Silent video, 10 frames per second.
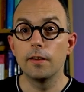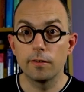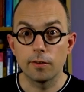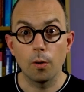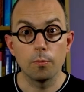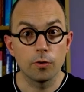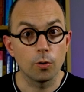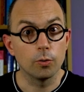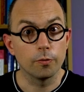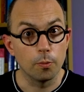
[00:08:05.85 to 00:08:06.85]
some
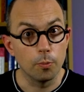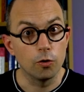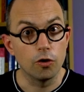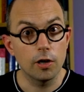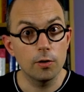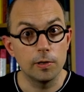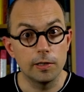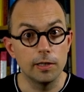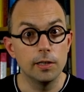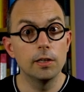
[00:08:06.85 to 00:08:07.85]
sort of
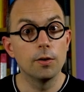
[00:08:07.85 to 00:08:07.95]
homogeneity